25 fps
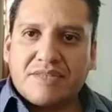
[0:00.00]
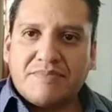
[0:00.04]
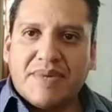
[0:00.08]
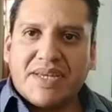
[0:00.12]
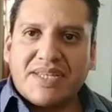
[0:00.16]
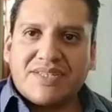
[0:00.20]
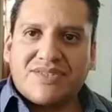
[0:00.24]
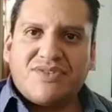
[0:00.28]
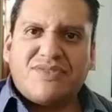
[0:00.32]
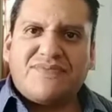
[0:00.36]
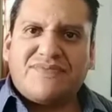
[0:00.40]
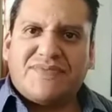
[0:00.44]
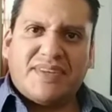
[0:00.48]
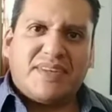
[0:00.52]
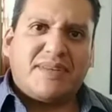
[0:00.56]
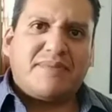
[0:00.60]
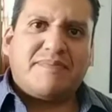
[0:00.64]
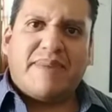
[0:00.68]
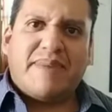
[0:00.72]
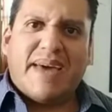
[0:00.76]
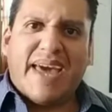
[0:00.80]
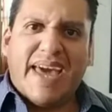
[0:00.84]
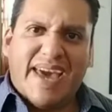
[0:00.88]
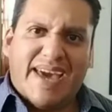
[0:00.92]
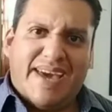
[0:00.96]
makes you feel
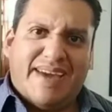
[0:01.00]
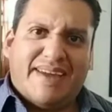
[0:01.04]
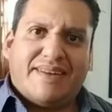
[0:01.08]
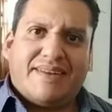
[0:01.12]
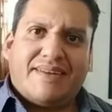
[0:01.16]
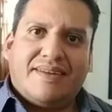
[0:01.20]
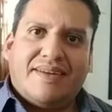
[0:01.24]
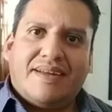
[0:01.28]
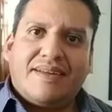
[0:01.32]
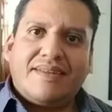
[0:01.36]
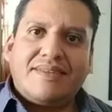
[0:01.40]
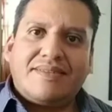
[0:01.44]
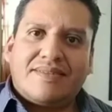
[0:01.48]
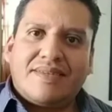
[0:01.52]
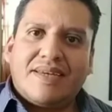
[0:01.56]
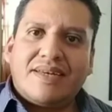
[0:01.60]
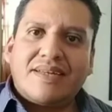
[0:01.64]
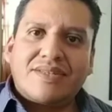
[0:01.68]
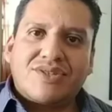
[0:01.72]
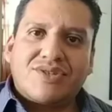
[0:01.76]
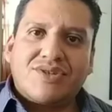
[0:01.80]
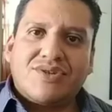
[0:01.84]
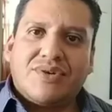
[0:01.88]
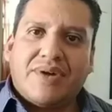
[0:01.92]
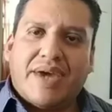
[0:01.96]
bad, and it
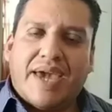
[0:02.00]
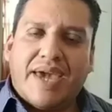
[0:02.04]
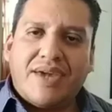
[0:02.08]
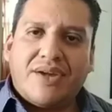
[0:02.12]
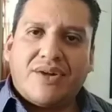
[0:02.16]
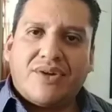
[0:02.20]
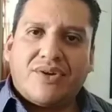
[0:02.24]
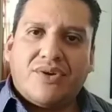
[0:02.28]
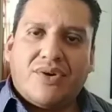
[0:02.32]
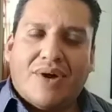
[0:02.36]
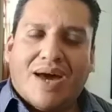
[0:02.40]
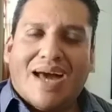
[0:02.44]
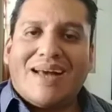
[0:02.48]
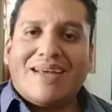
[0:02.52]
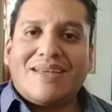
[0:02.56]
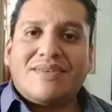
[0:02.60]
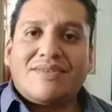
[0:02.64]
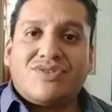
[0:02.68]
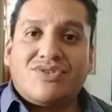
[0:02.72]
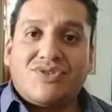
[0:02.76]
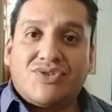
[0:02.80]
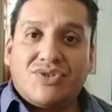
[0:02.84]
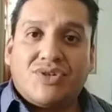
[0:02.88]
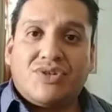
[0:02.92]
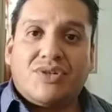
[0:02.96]
tells you, hey, you know, I
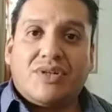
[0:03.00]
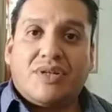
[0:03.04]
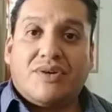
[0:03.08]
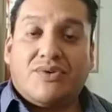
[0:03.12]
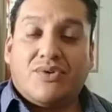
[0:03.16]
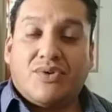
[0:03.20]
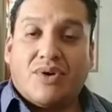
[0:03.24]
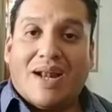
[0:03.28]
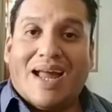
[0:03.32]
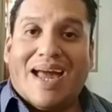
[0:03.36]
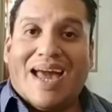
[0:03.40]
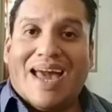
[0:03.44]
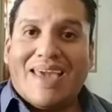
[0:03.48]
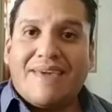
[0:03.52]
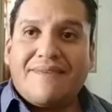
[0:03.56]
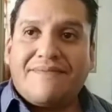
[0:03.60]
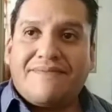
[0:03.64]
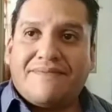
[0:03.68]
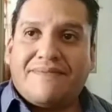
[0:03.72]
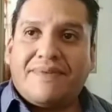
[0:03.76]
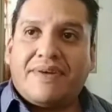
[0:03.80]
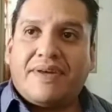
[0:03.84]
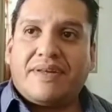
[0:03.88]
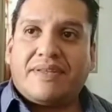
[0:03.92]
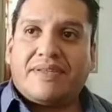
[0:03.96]

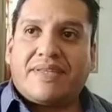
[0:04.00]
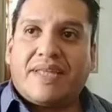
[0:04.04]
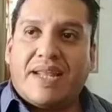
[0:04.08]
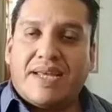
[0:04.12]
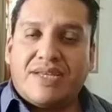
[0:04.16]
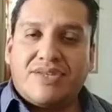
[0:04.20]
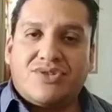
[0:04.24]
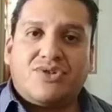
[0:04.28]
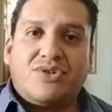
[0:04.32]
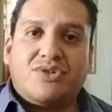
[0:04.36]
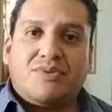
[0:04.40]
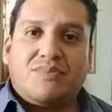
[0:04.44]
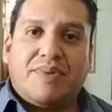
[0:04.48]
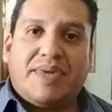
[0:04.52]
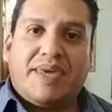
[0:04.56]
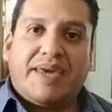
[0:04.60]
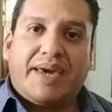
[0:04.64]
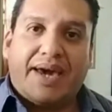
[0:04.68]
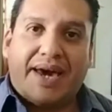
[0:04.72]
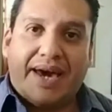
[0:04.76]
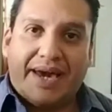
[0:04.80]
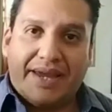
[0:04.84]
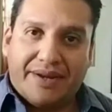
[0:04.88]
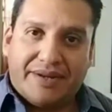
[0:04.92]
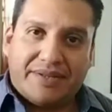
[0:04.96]
feel that I should be
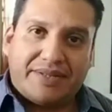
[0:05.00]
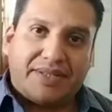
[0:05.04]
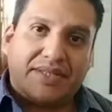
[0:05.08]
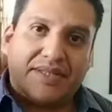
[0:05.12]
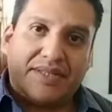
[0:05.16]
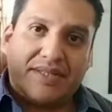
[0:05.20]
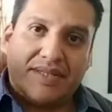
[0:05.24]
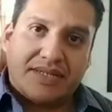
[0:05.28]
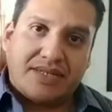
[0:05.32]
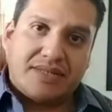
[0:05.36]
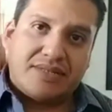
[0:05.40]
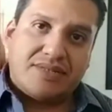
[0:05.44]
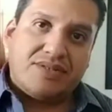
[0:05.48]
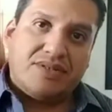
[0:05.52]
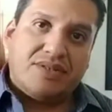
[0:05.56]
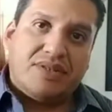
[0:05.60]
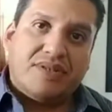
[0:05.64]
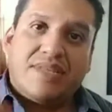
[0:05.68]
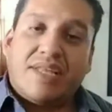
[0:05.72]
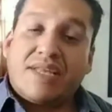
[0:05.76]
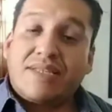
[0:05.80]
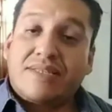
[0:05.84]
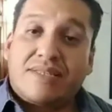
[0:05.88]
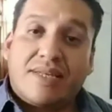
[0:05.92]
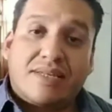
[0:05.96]
higher than this. You
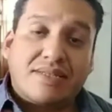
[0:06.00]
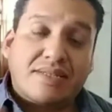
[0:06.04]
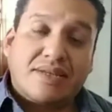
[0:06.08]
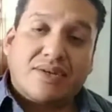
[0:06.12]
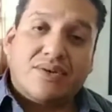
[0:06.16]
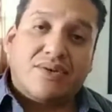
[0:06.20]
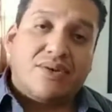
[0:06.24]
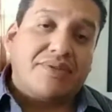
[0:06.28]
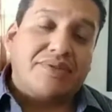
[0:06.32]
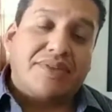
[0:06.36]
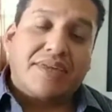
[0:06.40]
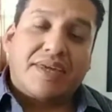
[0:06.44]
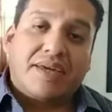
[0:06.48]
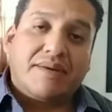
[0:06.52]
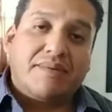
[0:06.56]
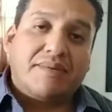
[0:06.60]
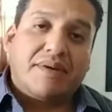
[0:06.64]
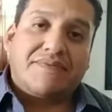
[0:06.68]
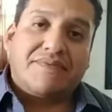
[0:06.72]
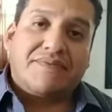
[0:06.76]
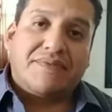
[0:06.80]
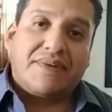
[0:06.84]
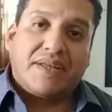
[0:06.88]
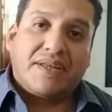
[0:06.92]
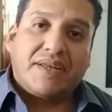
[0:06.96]
know, that's the whole thing
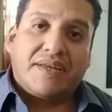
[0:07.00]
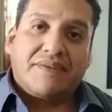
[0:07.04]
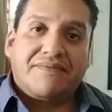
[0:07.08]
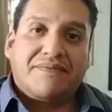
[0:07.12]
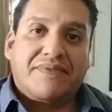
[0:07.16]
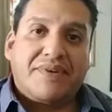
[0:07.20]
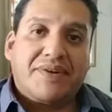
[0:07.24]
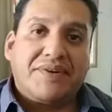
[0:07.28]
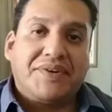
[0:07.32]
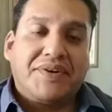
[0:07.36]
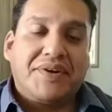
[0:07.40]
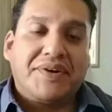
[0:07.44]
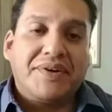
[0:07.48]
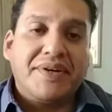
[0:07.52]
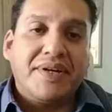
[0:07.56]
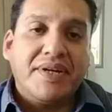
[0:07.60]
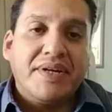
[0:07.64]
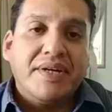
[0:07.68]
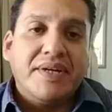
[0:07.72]
about feeling inferior.